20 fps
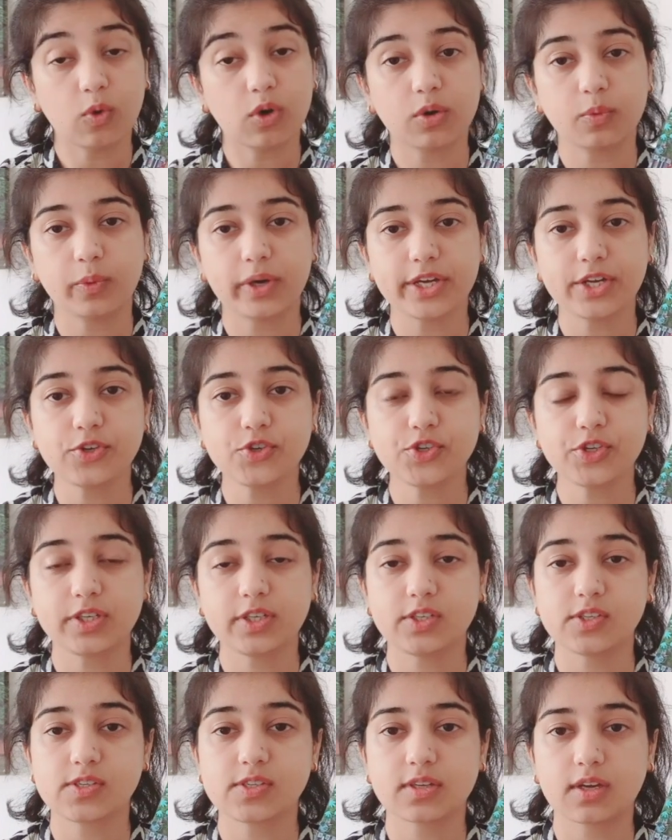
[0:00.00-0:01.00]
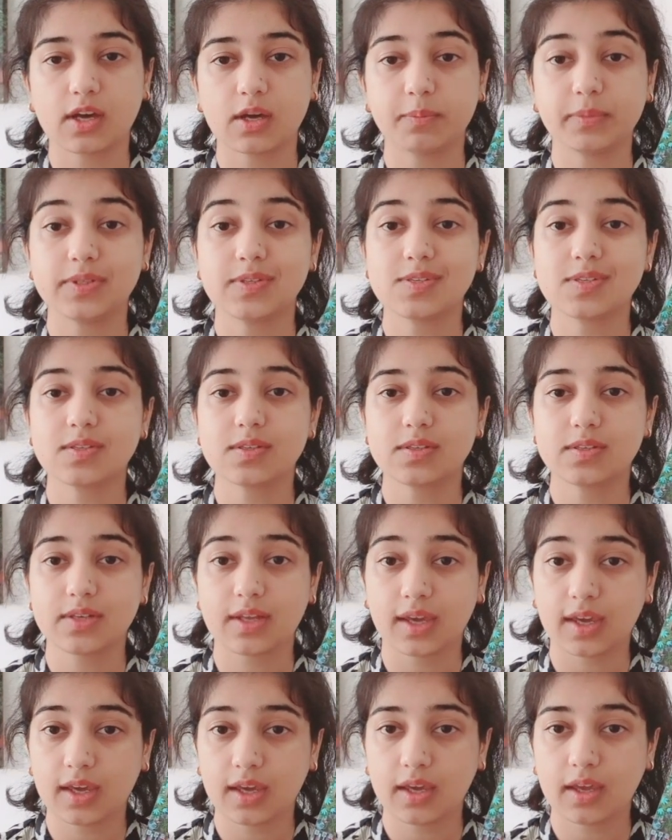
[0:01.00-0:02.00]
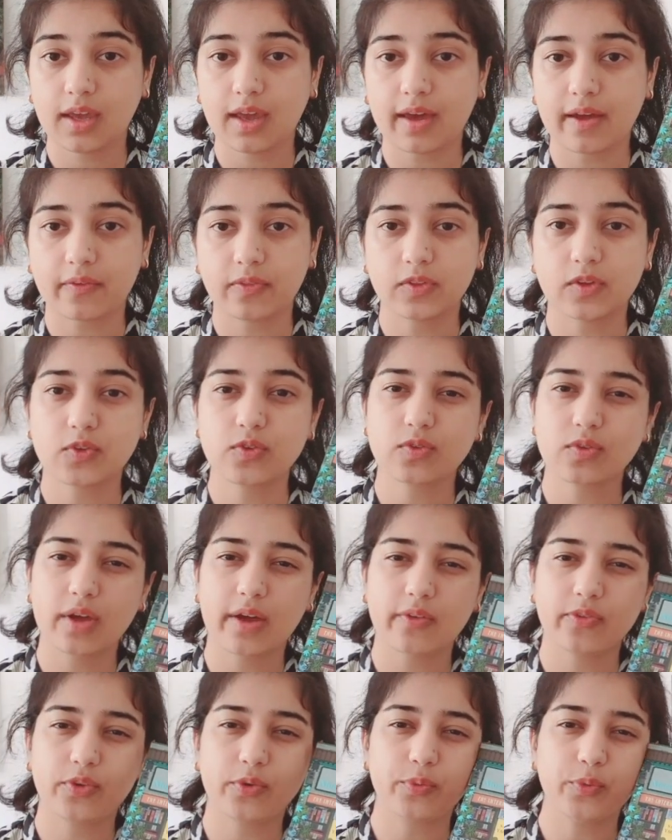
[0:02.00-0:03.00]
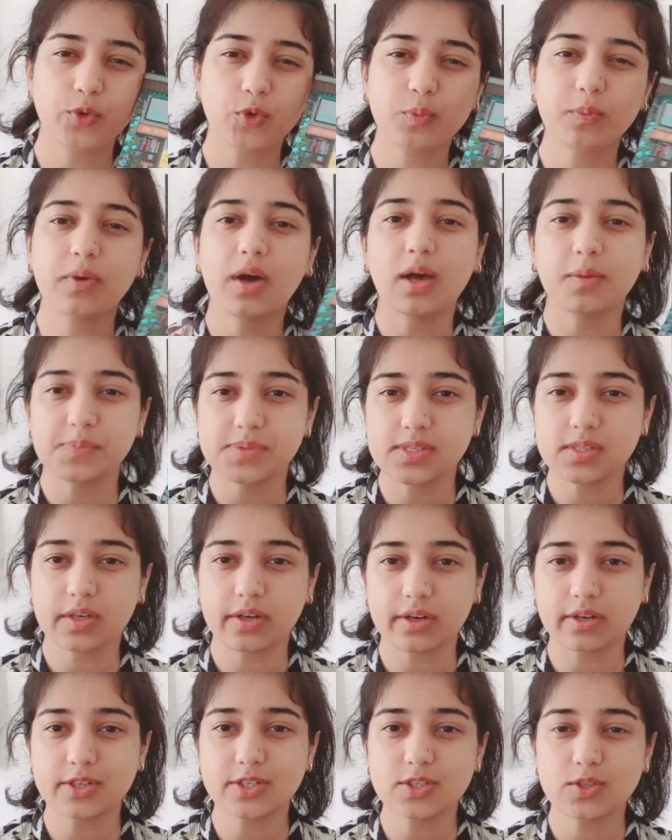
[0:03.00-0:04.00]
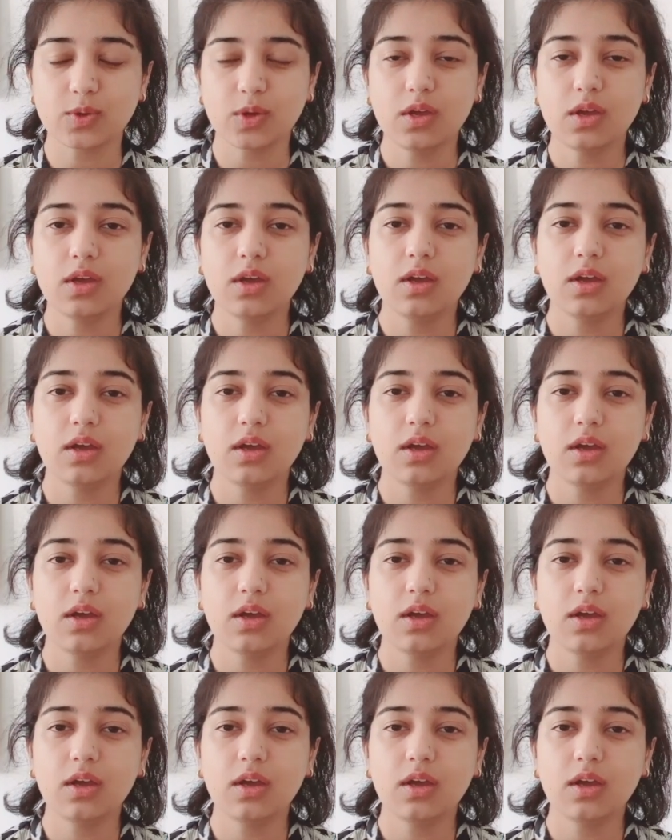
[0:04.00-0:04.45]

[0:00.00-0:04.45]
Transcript: or why don't she just come and stay at the at the room upstairs